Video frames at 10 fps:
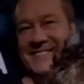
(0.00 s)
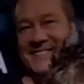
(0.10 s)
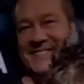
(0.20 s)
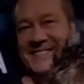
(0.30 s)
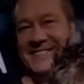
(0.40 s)

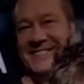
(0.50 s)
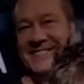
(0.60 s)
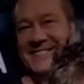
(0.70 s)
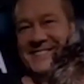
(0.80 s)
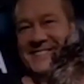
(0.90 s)

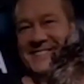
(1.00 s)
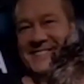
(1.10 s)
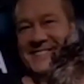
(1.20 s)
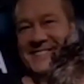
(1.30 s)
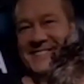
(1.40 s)

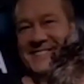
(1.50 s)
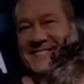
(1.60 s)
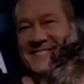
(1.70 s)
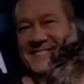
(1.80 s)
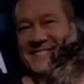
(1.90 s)

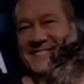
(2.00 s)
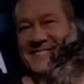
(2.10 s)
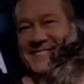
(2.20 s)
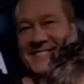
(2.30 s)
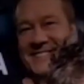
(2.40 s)

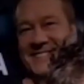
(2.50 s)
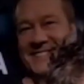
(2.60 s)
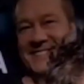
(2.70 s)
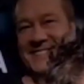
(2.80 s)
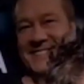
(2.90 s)

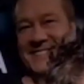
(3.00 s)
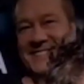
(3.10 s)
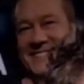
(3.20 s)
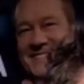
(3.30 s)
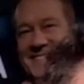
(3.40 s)

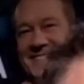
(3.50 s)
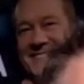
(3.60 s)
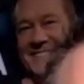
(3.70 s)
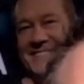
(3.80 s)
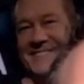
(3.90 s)

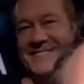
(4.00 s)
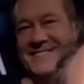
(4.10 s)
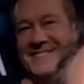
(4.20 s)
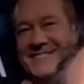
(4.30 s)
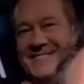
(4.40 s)

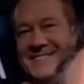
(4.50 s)
[no speech]